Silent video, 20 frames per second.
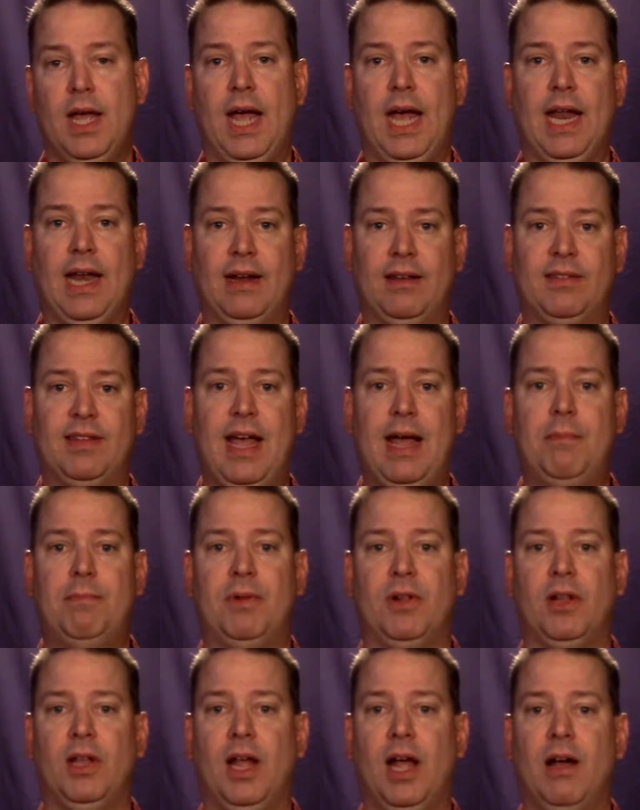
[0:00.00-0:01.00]
An
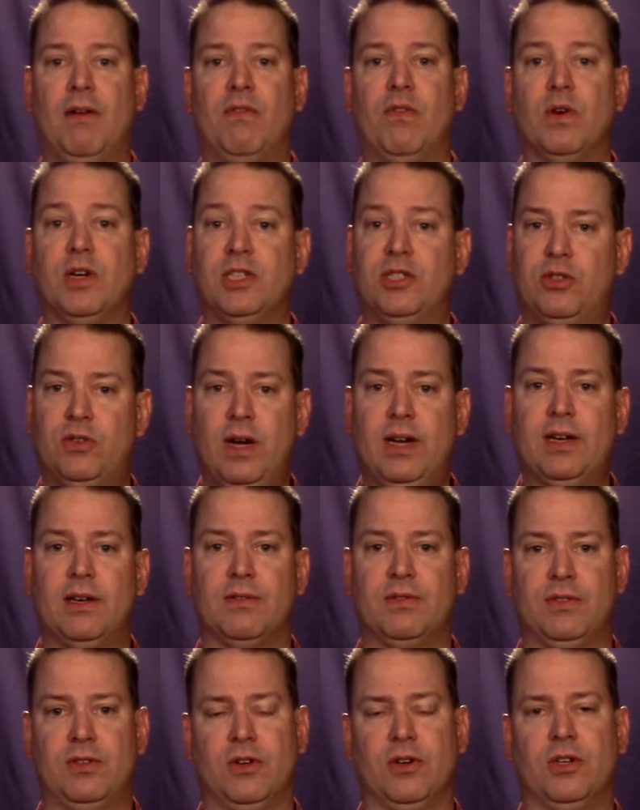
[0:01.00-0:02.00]
example of
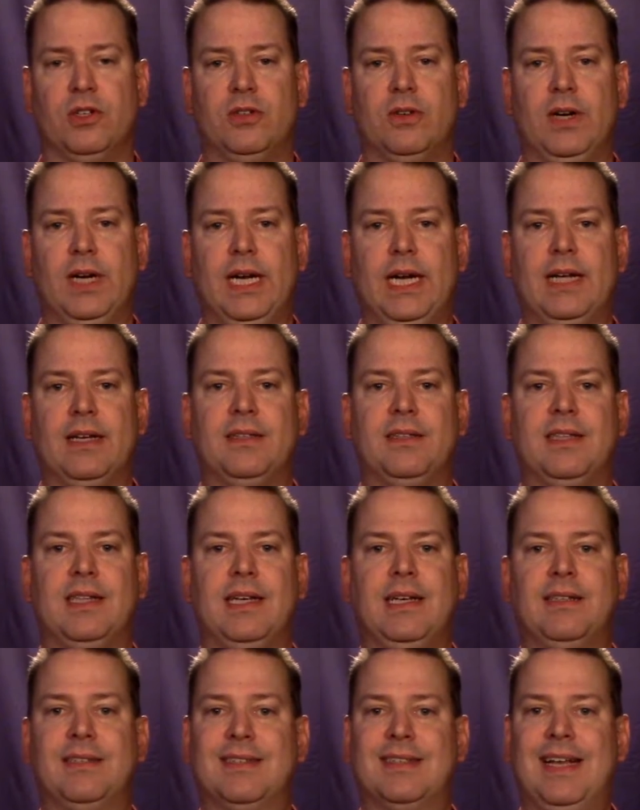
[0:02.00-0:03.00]
restrictive surgery is
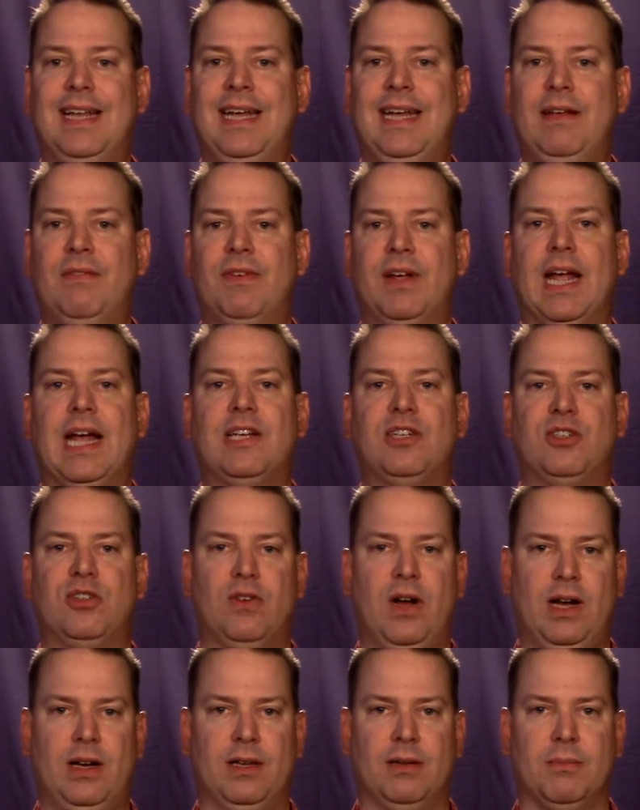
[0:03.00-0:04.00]
the sleeve
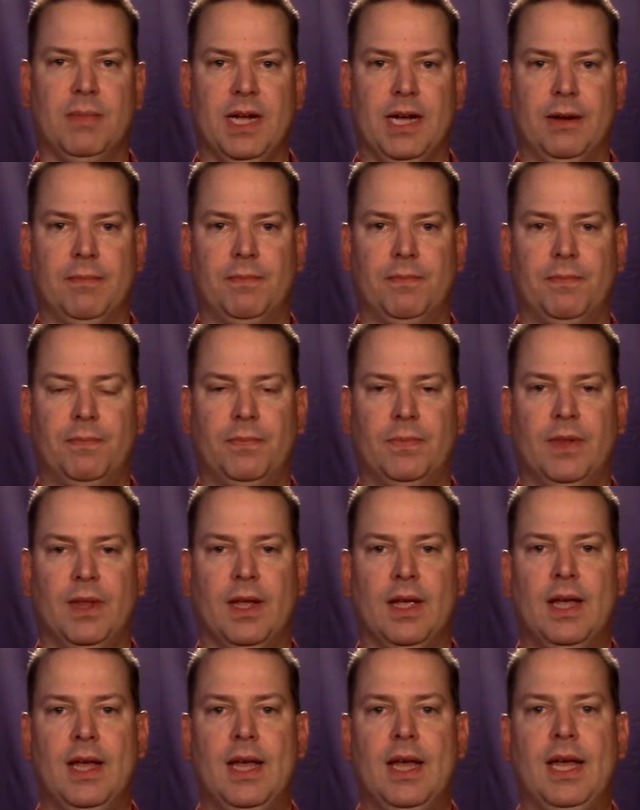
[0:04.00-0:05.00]
gastrectomy.
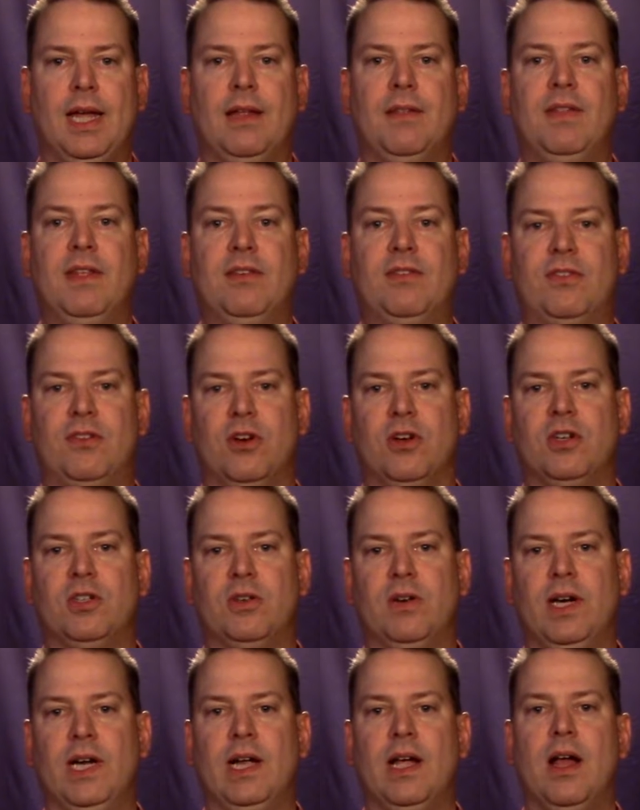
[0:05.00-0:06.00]
In this
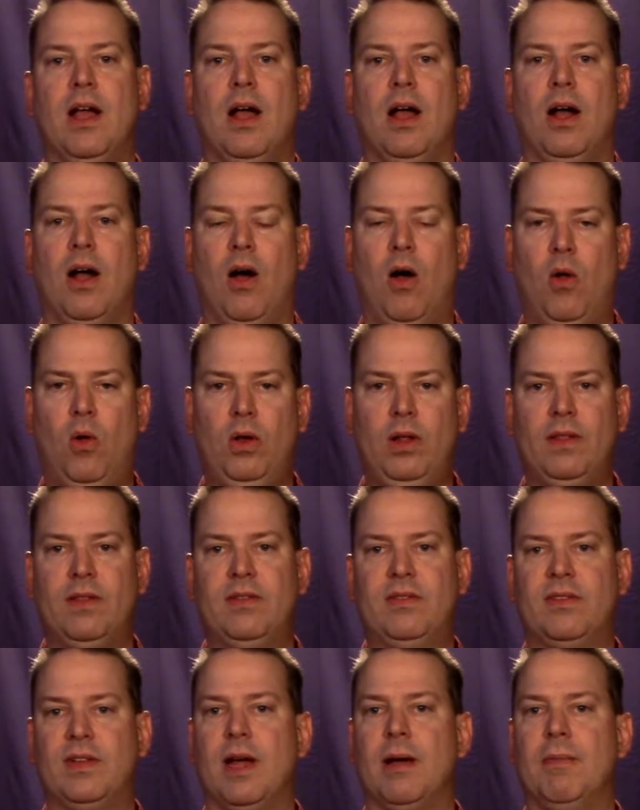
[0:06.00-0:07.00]
surgery, only the
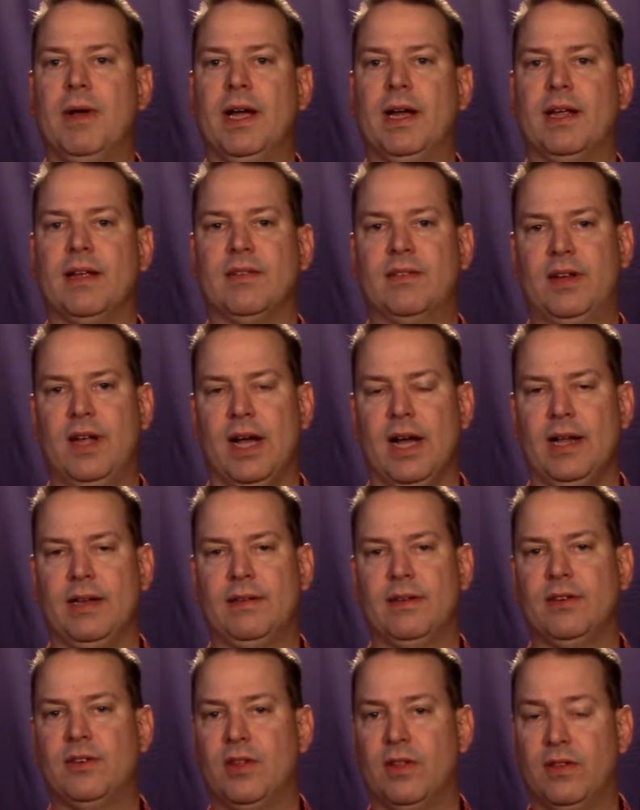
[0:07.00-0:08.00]
stomach is cut
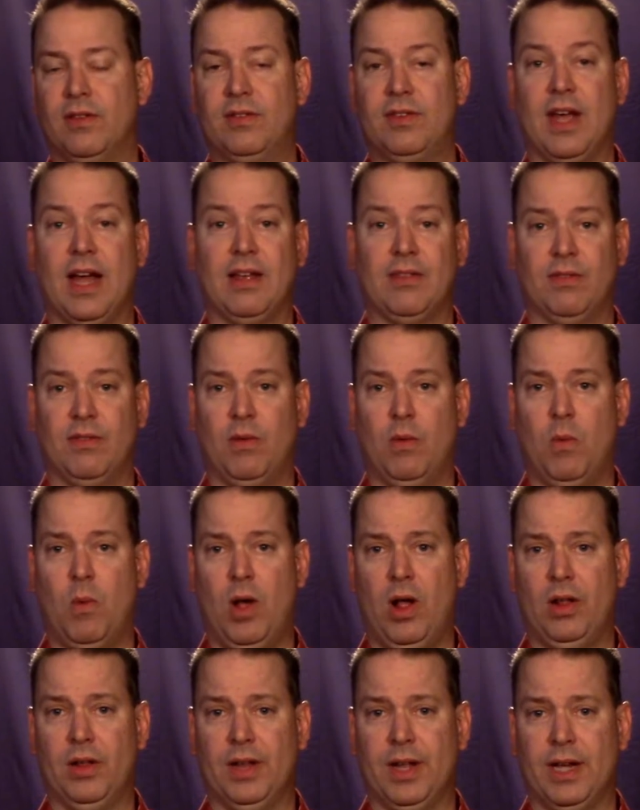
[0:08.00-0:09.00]
to the size of a
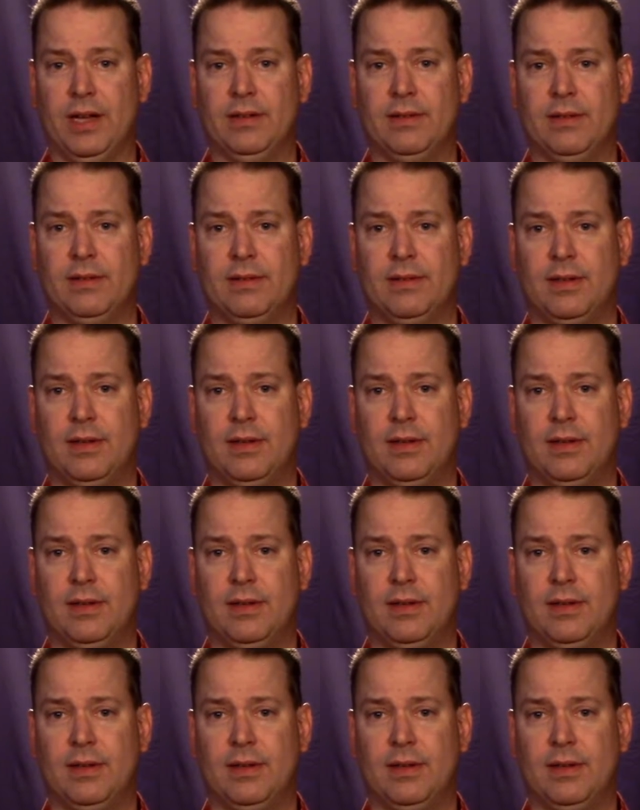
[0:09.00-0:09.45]
walnut.